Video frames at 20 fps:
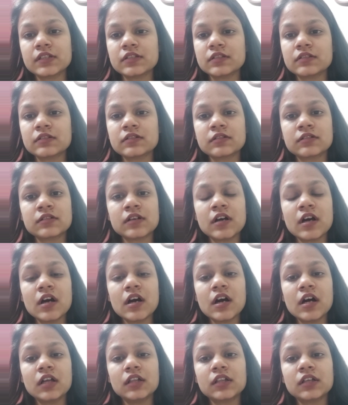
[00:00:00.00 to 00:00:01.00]
So
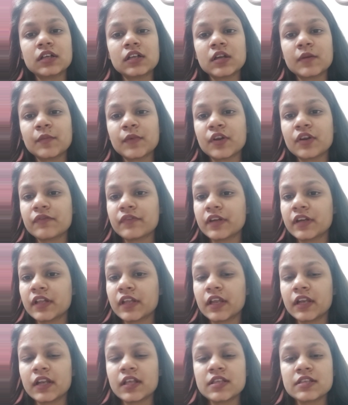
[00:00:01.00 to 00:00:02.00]
the number of
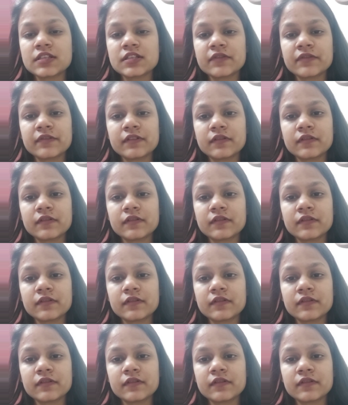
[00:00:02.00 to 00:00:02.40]
intake is